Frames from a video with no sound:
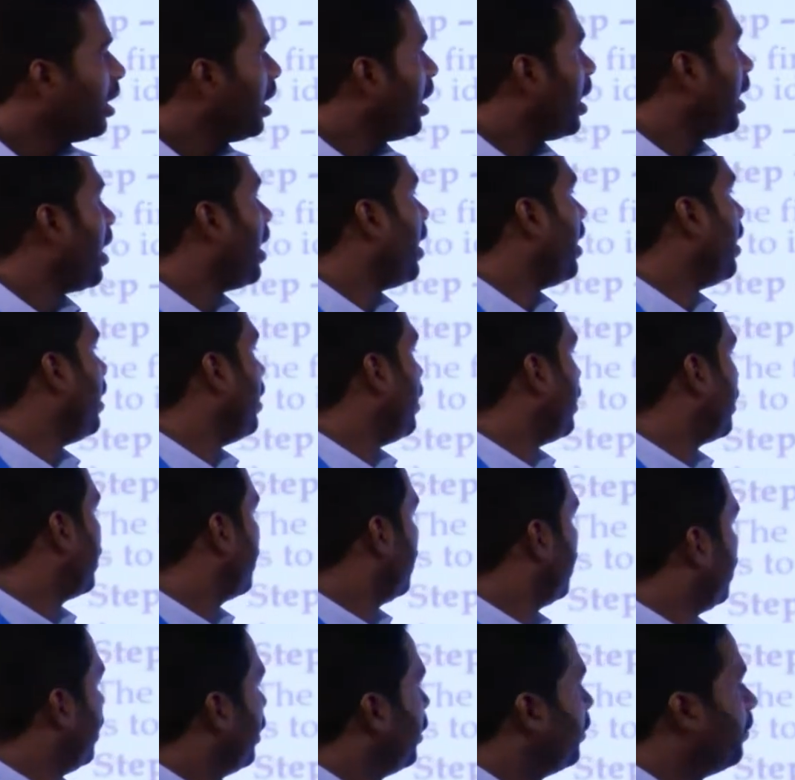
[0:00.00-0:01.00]
and
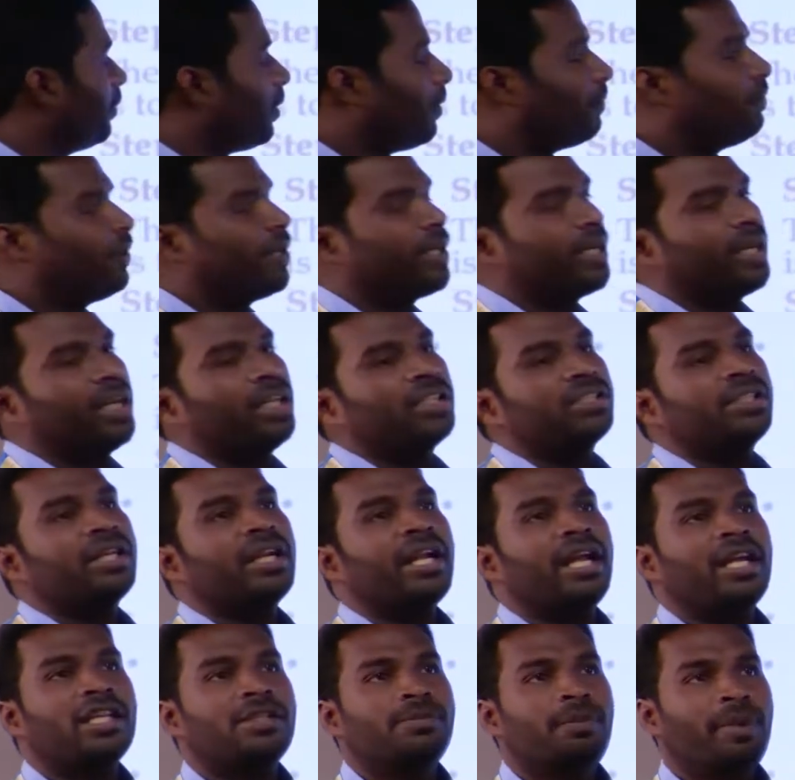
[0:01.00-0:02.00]
review of literature
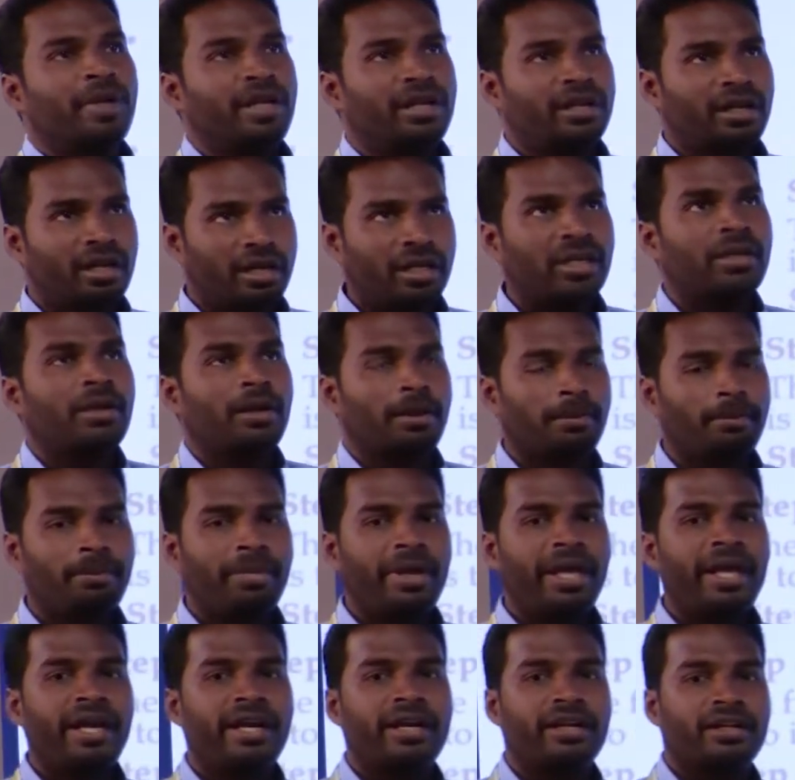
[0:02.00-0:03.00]
has been
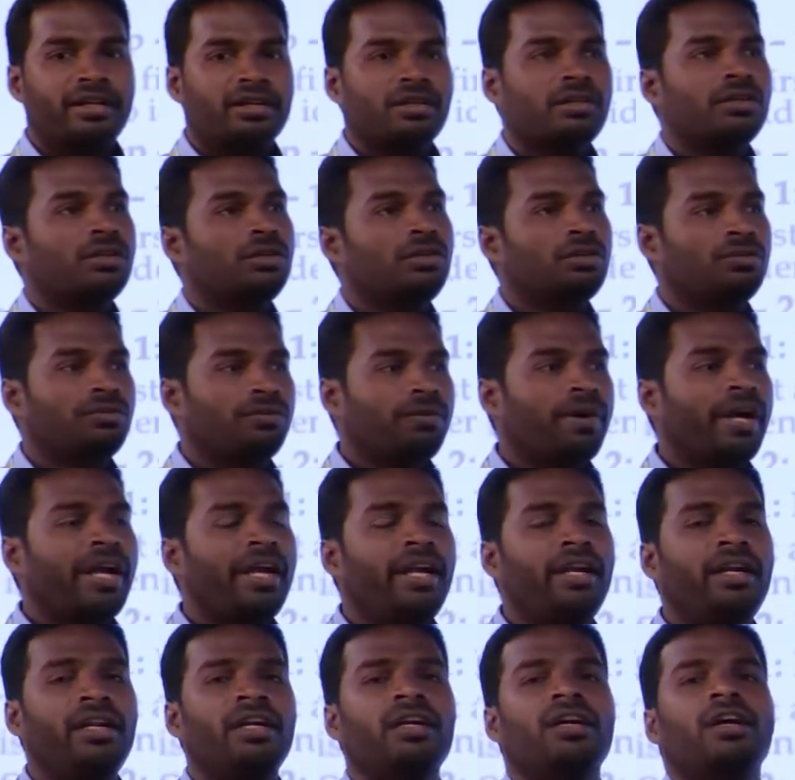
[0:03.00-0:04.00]
made to
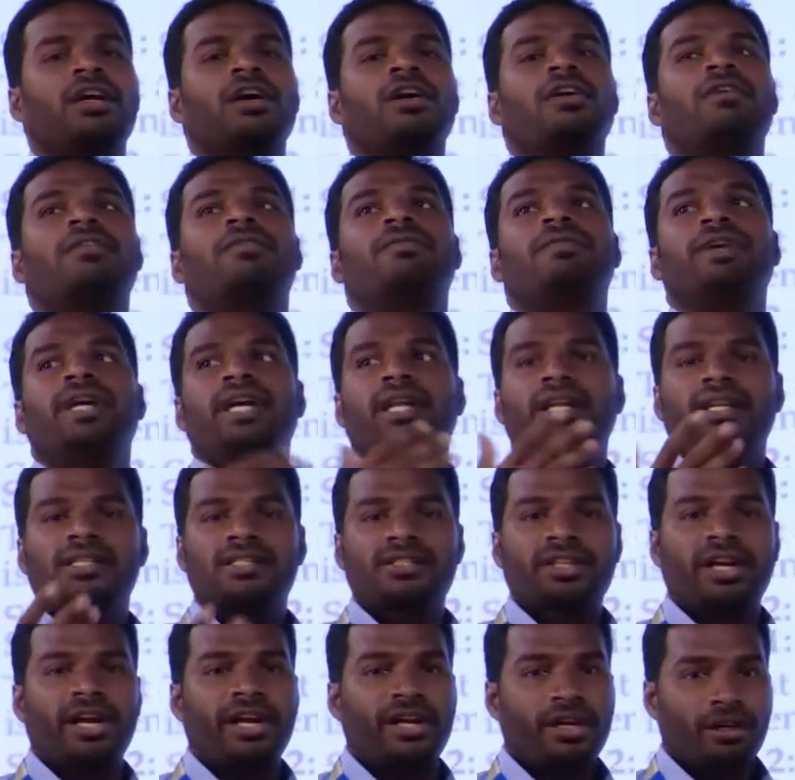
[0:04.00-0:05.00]
find various
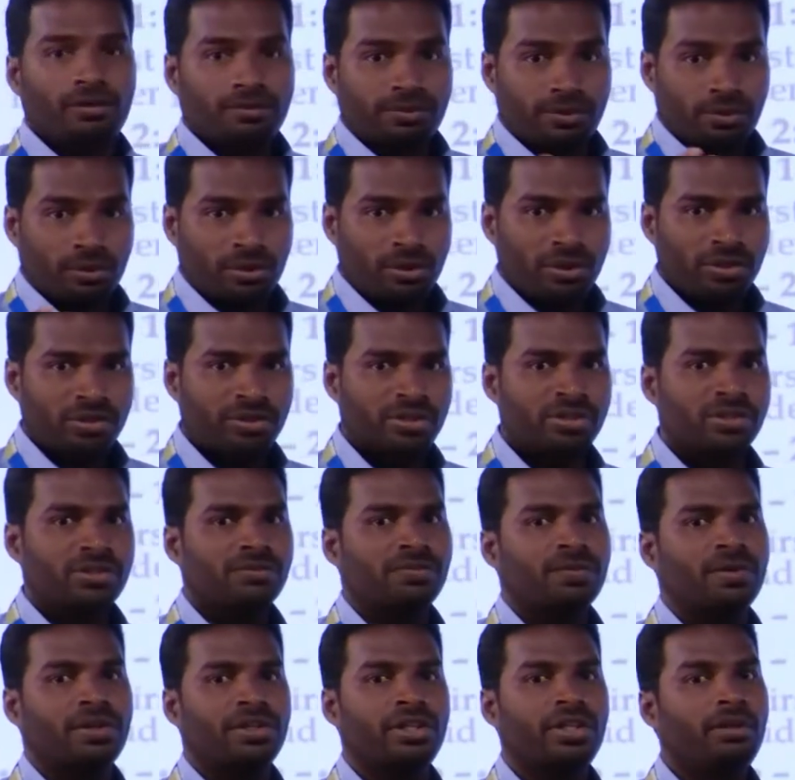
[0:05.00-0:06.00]
kind of solutions
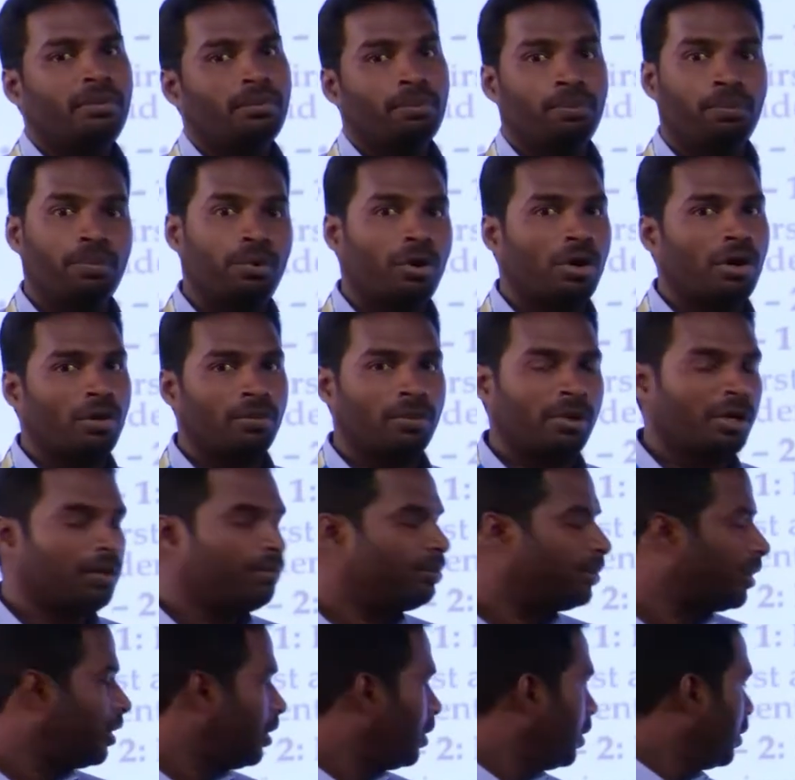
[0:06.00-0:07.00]
for the problem.
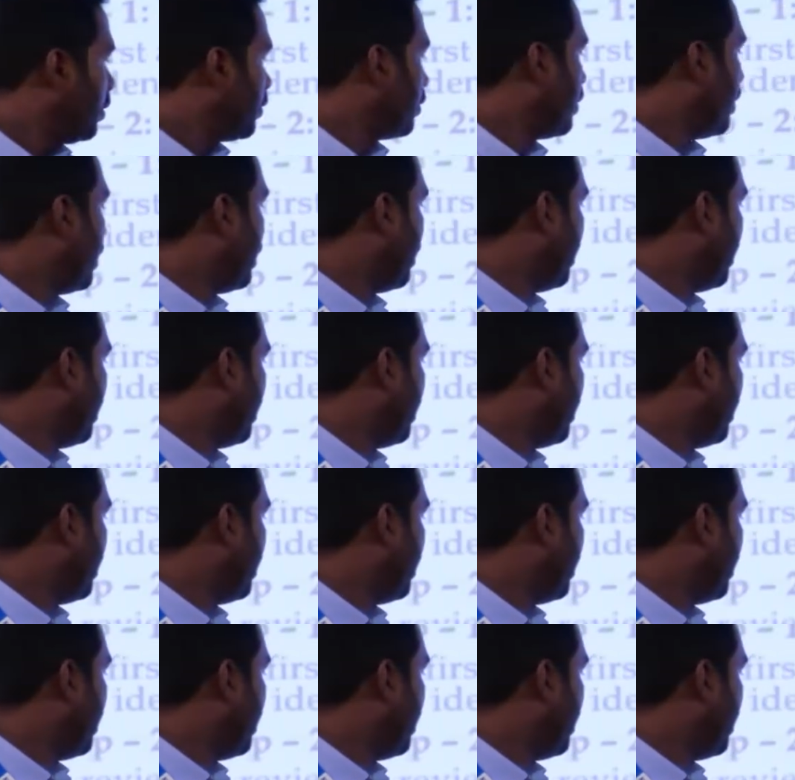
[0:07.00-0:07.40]
So in